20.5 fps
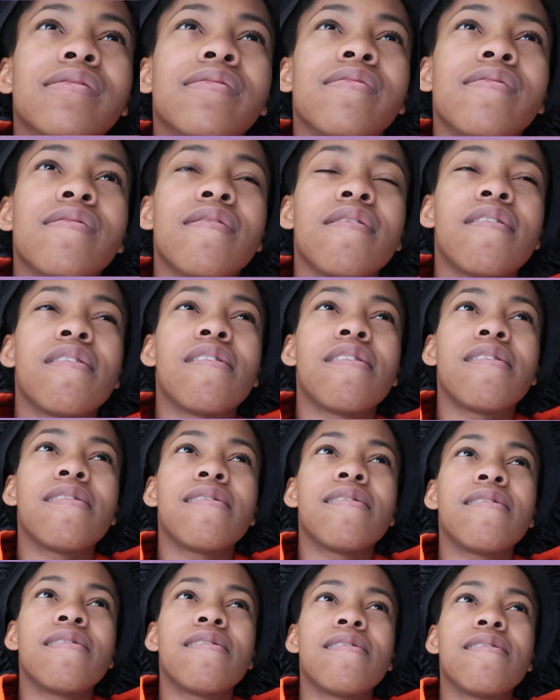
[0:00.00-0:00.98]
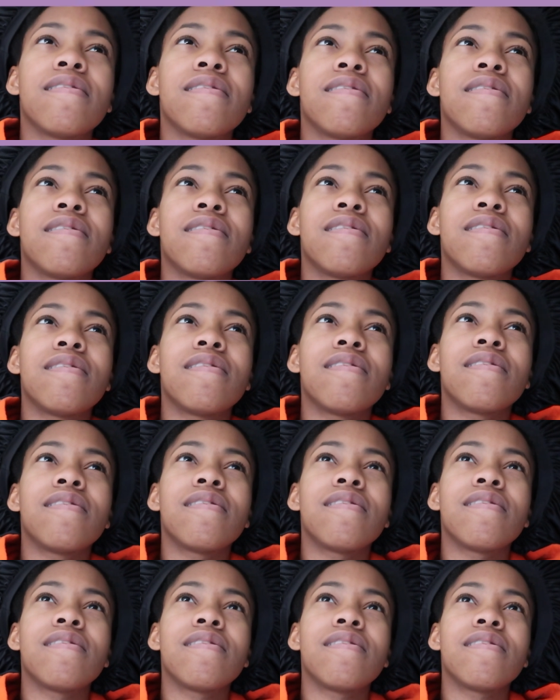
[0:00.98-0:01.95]

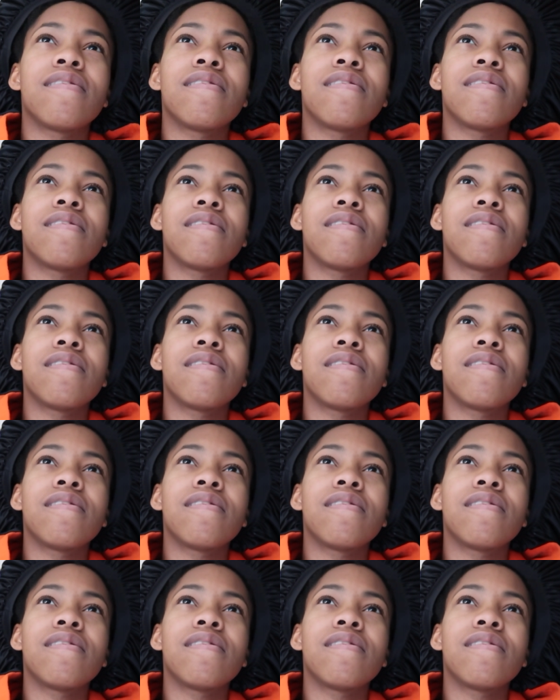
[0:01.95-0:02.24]
Nobody speaks.